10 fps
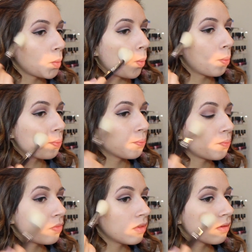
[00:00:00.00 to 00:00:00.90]
to keep the
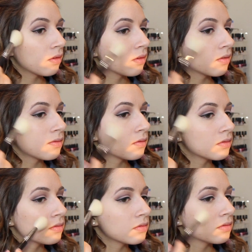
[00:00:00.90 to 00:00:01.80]
skin
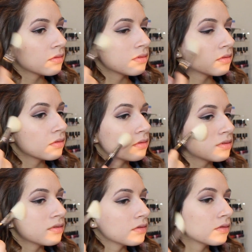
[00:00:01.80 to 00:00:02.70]
as
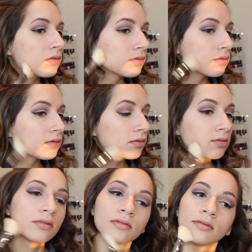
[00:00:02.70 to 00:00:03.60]
natural as
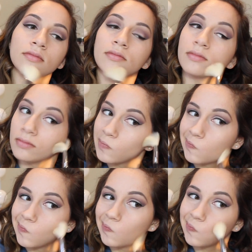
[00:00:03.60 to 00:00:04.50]
possible, and I just want it to
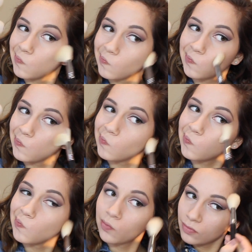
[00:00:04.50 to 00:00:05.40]
be nice and
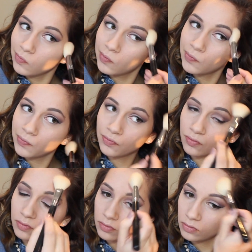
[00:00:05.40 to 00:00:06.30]
feminine, soft,
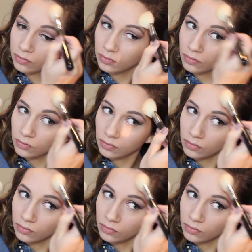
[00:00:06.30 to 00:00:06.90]
and glowy.